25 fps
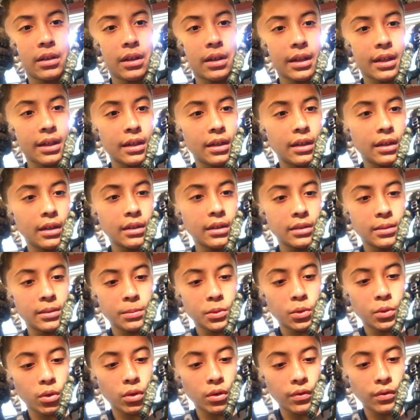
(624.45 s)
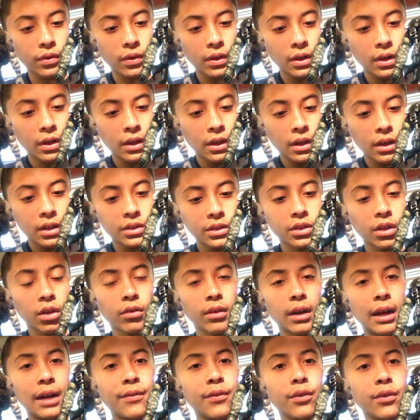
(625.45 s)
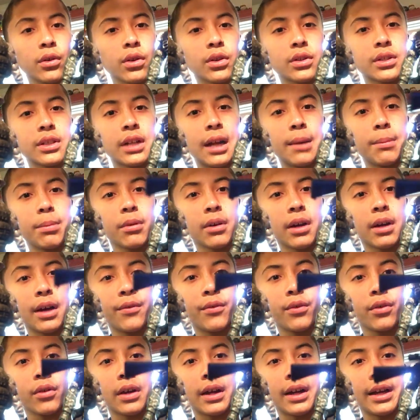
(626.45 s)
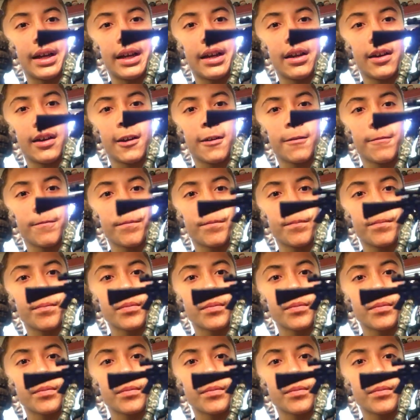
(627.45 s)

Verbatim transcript: like a, some sort of assault rifle or sniper rifle right here.